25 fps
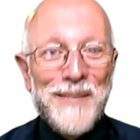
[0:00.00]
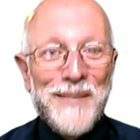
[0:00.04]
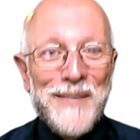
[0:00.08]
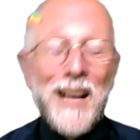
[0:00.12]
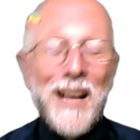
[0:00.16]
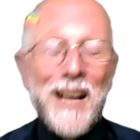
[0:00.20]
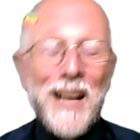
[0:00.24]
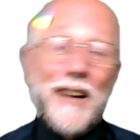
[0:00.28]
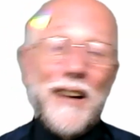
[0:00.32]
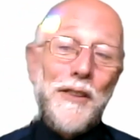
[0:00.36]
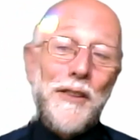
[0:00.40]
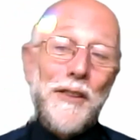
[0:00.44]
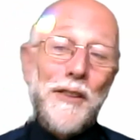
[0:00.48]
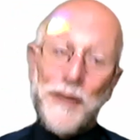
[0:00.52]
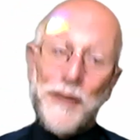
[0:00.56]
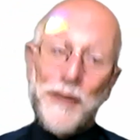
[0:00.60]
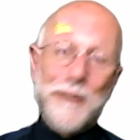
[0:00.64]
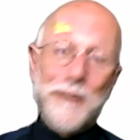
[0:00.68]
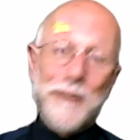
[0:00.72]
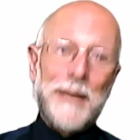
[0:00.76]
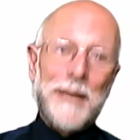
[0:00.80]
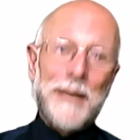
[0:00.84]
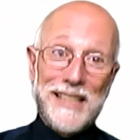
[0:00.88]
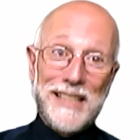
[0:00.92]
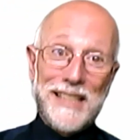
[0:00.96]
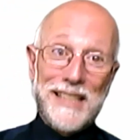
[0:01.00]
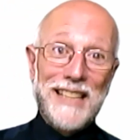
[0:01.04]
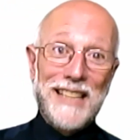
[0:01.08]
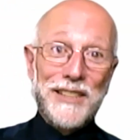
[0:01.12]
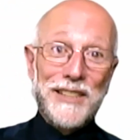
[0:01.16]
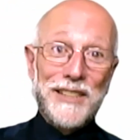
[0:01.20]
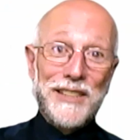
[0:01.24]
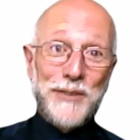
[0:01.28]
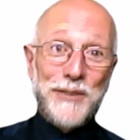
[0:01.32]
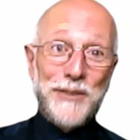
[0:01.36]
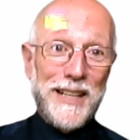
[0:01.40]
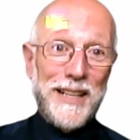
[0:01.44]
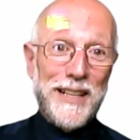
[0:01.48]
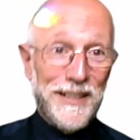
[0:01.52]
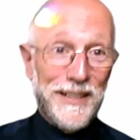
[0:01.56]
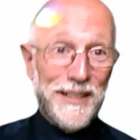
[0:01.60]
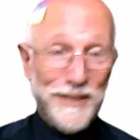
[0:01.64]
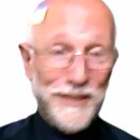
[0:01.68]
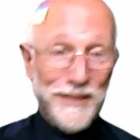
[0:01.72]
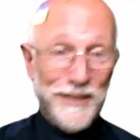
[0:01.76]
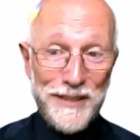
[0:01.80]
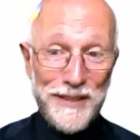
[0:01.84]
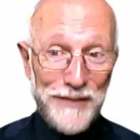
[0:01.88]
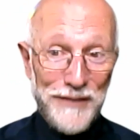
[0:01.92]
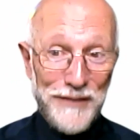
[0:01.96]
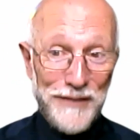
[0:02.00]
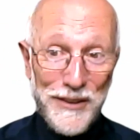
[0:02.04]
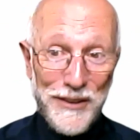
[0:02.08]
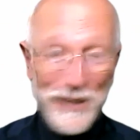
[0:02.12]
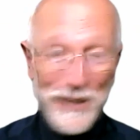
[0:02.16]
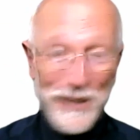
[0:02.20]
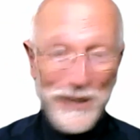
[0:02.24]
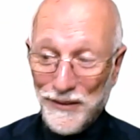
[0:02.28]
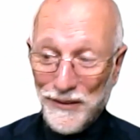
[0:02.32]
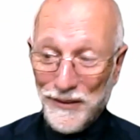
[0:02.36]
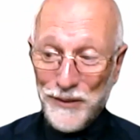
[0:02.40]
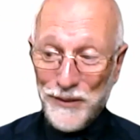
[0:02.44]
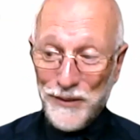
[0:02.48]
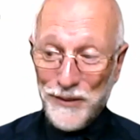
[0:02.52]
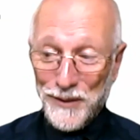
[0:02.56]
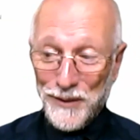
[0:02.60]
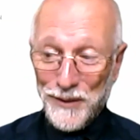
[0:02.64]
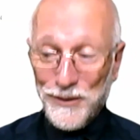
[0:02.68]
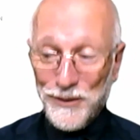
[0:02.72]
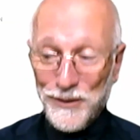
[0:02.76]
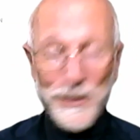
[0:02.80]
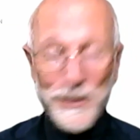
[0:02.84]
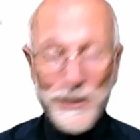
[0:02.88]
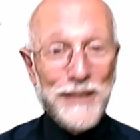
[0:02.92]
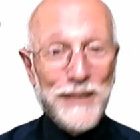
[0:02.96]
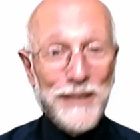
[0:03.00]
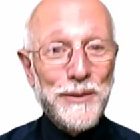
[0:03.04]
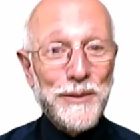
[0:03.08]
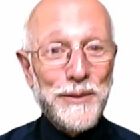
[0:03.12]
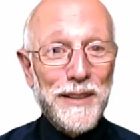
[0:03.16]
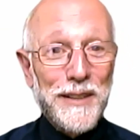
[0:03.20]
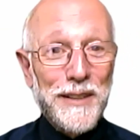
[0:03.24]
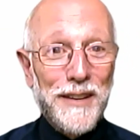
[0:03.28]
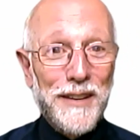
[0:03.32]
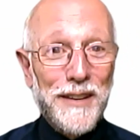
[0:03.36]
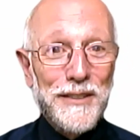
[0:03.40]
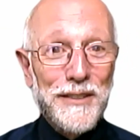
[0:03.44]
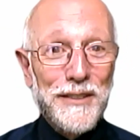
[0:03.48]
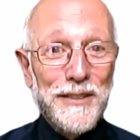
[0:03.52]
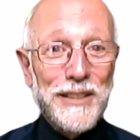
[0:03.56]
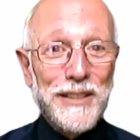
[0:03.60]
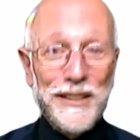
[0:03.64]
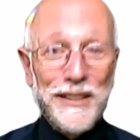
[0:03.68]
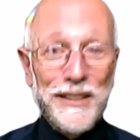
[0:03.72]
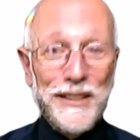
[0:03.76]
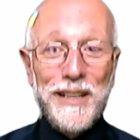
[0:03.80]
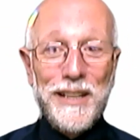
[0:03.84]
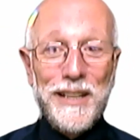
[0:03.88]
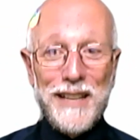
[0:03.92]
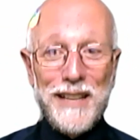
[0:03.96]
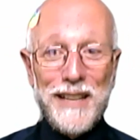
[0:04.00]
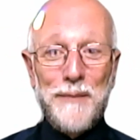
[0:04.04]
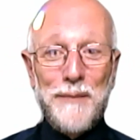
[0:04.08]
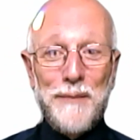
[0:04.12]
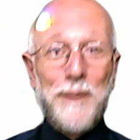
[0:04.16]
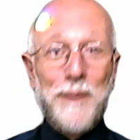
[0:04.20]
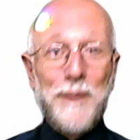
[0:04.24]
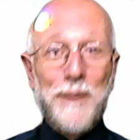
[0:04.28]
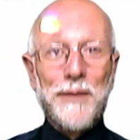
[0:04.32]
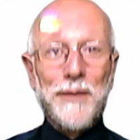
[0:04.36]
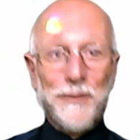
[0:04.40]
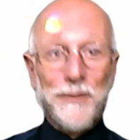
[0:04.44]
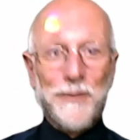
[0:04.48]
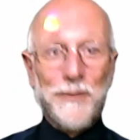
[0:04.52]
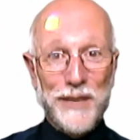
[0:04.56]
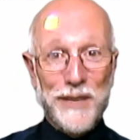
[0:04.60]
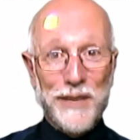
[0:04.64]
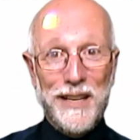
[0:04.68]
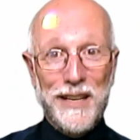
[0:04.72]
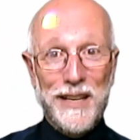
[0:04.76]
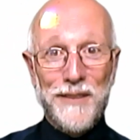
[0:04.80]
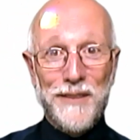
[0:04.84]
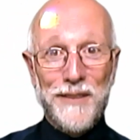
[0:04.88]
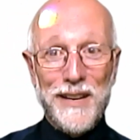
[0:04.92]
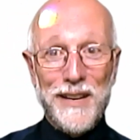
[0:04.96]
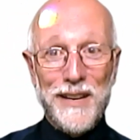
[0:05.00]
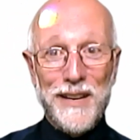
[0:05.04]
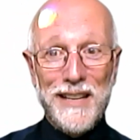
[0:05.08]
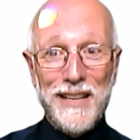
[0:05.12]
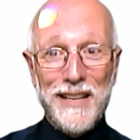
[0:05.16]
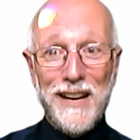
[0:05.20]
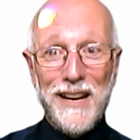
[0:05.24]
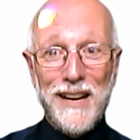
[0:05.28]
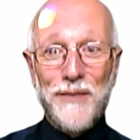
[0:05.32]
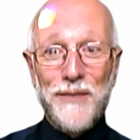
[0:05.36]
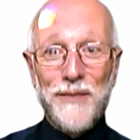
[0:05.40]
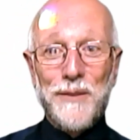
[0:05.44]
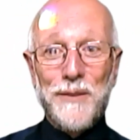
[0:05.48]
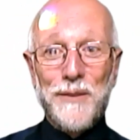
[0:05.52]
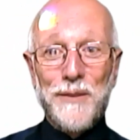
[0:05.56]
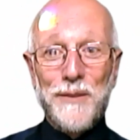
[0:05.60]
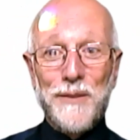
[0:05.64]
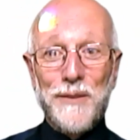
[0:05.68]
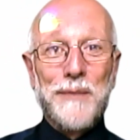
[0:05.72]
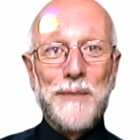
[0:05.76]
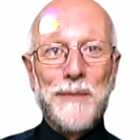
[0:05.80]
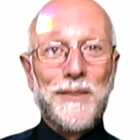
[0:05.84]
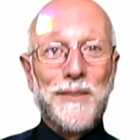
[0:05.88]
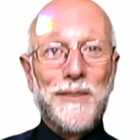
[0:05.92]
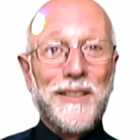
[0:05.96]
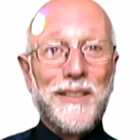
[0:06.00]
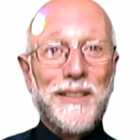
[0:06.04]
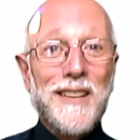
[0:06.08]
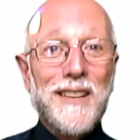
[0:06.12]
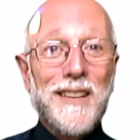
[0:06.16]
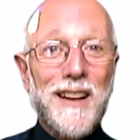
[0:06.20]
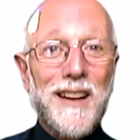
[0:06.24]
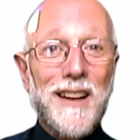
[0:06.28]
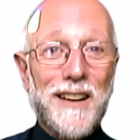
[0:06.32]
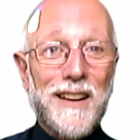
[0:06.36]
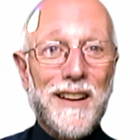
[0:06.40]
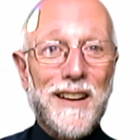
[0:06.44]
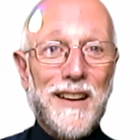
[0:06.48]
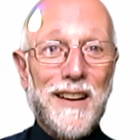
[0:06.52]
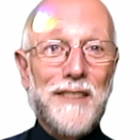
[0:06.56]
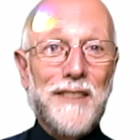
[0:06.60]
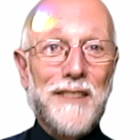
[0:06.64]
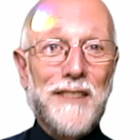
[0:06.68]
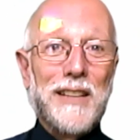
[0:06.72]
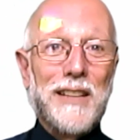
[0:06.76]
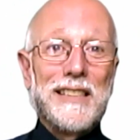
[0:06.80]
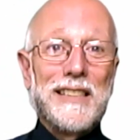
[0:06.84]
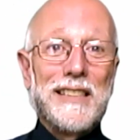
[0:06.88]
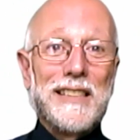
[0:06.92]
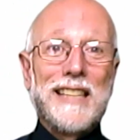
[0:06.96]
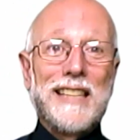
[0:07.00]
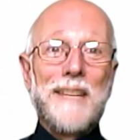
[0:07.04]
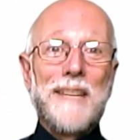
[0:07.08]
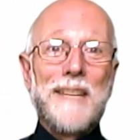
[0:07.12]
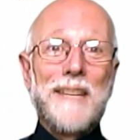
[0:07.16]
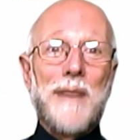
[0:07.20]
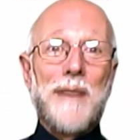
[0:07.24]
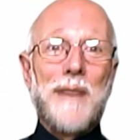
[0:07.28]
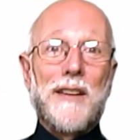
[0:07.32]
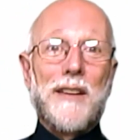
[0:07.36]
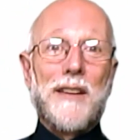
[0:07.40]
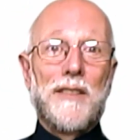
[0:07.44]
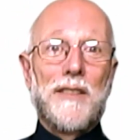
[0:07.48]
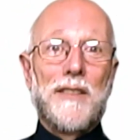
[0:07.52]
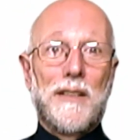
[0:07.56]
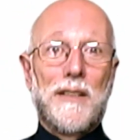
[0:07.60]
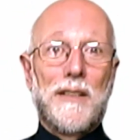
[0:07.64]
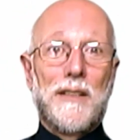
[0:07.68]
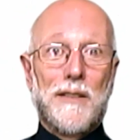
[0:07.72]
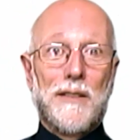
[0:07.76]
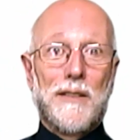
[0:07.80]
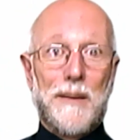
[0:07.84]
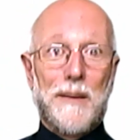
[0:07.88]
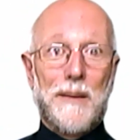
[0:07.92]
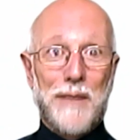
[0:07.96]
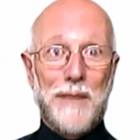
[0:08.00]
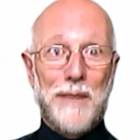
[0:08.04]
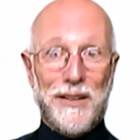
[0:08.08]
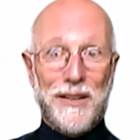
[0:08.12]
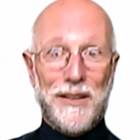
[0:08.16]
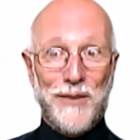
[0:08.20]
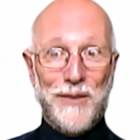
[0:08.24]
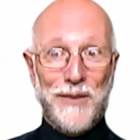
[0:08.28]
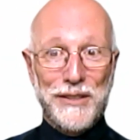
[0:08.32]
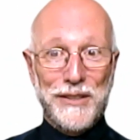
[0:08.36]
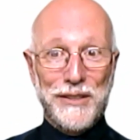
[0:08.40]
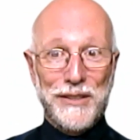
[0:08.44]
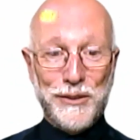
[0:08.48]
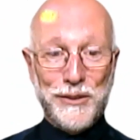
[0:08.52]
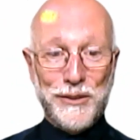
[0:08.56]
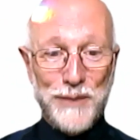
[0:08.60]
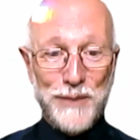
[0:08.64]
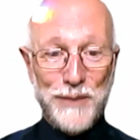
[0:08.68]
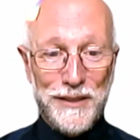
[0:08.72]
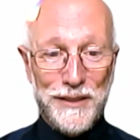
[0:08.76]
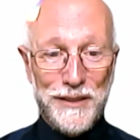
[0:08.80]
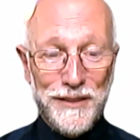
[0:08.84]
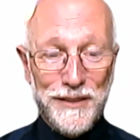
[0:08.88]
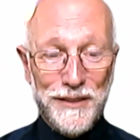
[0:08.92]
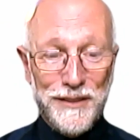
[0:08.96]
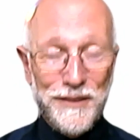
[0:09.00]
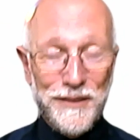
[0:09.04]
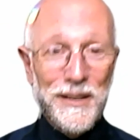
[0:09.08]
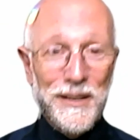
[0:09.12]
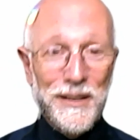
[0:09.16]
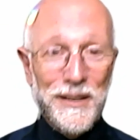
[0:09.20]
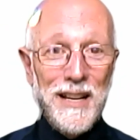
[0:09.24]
Another thing about teaching, training, and learning, folks, if you are doing this with others and you hit that moment that we're hitting right now where people are kind of like sitting back going, oh, I'm not quite sure what to do,